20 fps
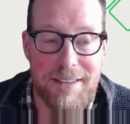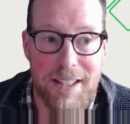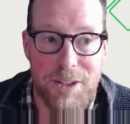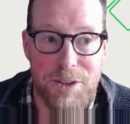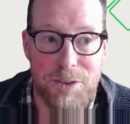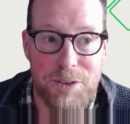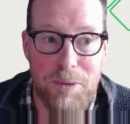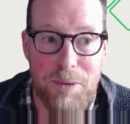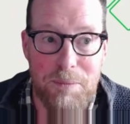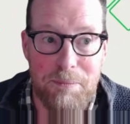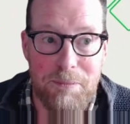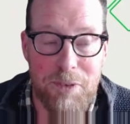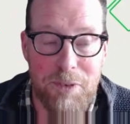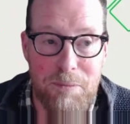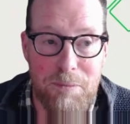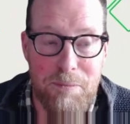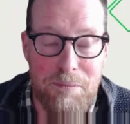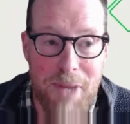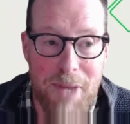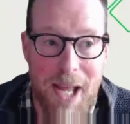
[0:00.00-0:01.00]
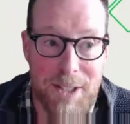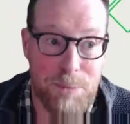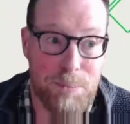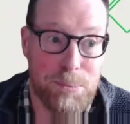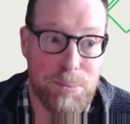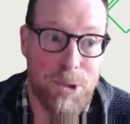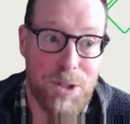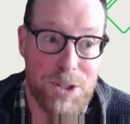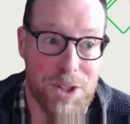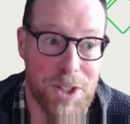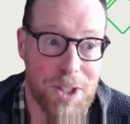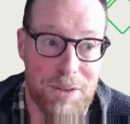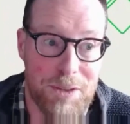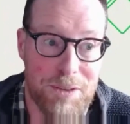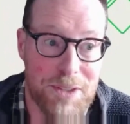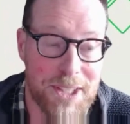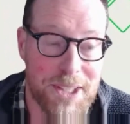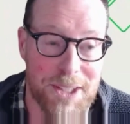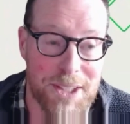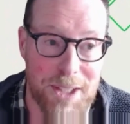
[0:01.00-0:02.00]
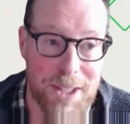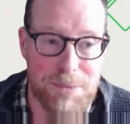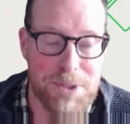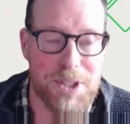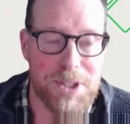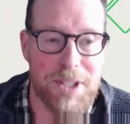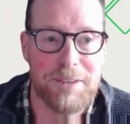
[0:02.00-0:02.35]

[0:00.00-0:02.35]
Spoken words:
things from enterprise security teams.